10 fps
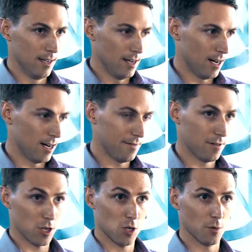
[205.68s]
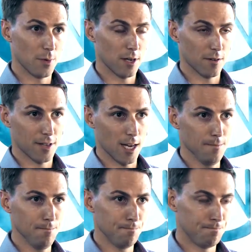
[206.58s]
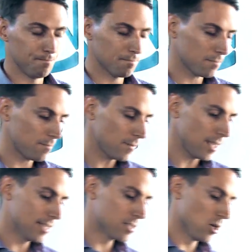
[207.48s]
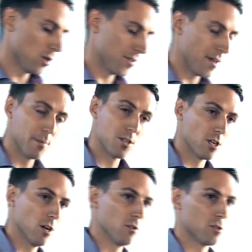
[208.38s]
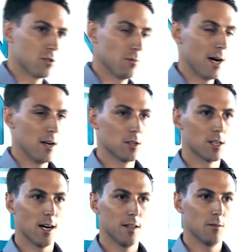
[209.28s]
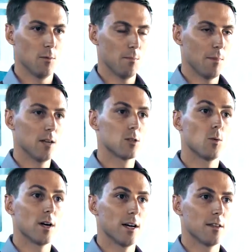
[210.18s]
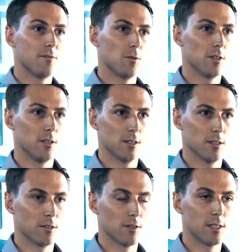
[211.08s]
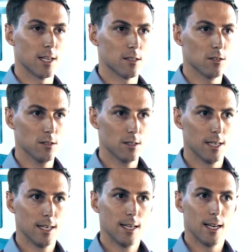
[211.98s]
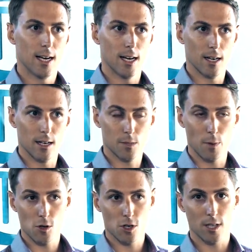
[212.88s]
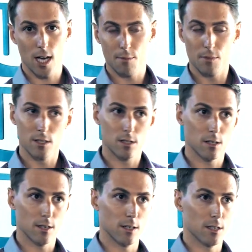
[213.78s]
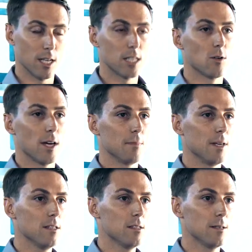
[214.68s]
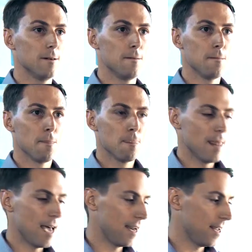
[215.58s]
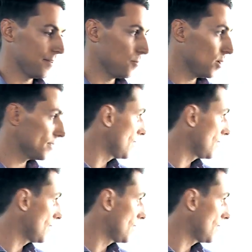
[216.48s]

for a short period of time. So the temperature goes to minus 140 degrees Celsius. Exposure time is 6 to 8 minutes. And then what